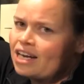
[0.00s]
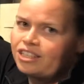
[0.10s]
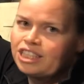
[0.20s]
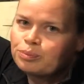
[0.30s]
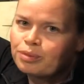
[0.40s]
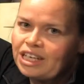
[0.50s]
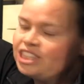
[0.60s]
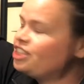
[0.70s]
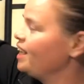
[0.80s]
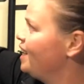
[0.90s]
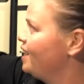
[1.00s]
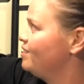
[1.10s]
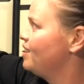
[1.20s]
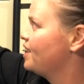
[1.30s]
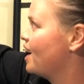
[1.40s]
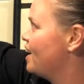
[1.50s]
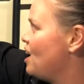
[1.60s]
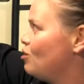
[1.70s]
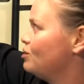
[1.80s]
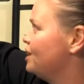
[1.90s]
just press in, and again,
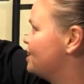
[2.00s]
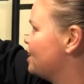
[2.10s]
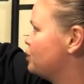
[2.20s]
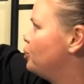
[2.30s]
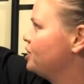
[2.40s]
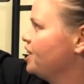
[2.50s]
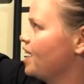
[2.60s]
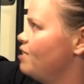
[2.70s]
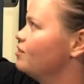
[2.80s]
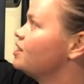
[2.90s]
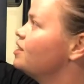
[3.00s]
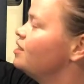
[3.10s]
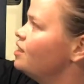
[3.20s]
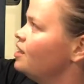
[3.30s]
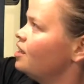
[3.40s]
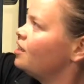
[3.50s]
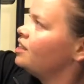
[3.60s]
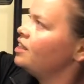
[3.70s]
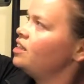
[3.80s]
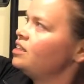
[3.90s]
out is just pushing out.
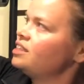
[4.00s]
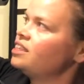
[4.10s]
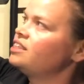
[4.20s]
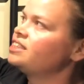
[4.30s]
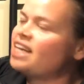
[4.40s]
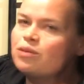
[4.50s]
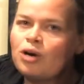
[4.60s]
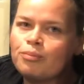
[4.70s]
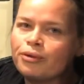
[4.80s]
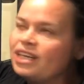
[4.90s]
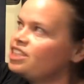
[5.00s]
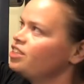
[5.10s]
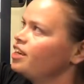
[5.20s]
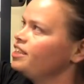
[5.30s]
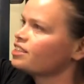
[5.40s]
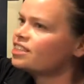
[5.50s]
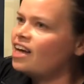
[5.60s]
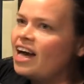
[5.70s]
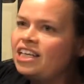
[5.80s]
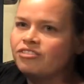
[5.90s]
Same operation on your
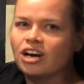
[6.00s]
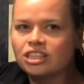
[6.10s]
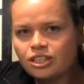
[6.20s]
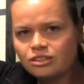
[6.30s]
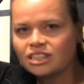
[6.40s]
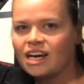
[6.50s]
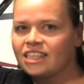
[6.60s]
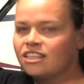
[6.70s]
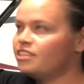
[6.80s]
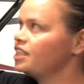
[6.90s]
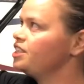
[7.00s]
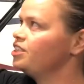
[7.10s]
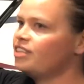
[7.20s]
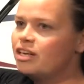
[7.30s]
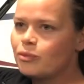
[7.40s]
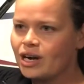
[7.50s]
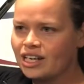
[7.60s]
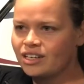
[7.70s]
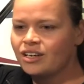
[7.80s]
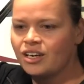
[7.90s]
slide. You've got 2 slides on this unit,
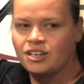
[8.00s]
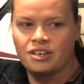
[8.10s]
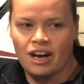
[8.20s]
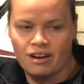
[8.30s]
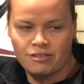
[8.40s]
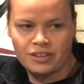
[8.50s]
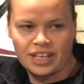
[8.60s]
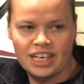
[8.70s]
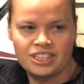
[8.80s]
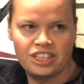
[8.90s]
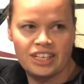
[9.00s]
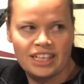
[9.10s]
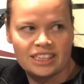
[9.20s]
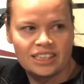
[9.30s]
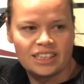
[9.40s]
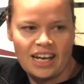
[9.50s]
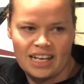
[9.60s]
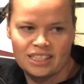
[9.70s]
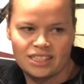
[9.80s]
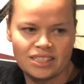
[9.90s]
one for the kitchen
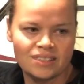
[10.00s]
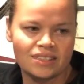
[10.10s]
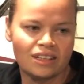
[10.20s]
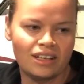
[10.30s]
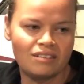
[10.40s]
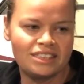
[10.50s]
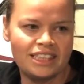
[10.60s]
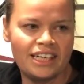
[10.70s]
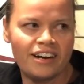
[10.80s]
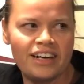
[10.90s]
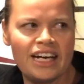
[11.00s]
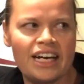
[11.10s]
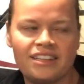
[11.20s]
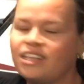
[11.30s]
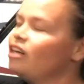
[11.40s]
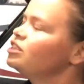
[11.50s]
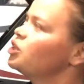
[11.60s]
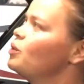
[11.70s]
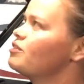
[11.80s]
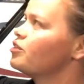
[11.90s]
and love seat area, and then also
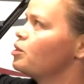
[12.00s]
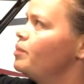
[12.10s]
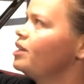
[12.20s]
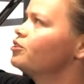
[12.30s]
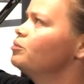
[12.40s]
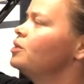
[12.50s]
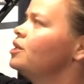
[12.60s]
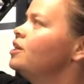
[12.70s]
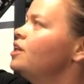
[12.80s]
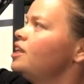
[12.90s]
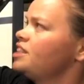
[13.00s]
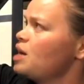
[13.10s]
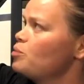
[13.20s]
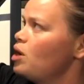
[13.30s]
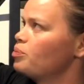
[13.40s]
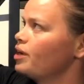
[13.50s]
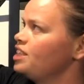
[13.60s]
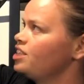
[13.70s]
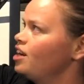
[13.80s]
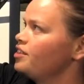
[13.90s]
one for the bedroom. Same
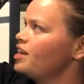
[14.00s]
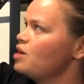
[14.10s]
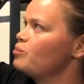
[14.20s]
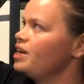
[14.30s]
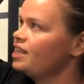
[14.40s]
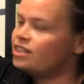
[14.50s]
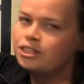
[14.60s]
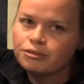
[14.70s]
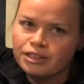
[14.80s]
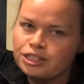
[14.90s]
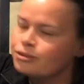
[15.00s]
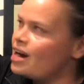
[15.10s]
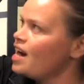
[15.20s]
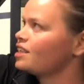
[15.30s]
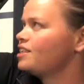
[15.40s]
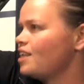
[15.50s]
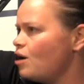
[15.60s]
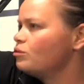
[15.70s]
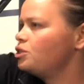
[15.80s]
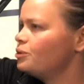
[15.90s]
operation on them, in to retract,
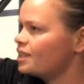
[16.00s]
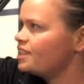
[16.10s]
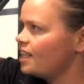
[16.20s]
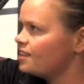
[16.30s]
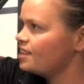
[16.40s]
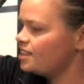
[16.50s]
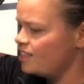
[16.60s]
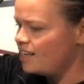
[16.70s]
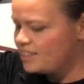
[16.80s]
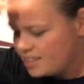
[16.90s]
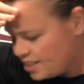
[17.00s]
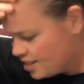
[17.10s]
out to extend the slides.